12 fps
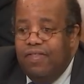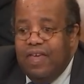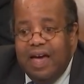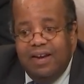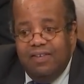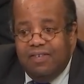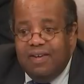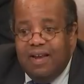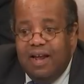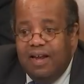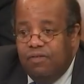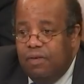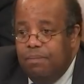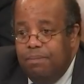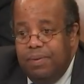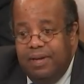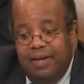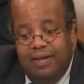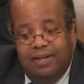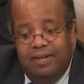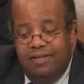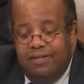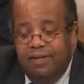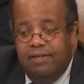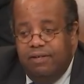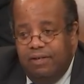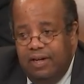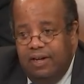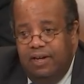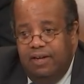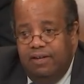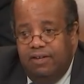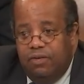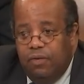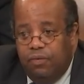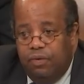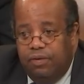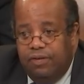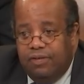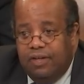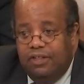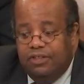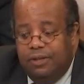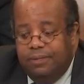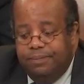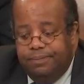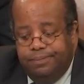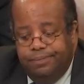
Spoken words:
that is not even being considered in this overall discussion.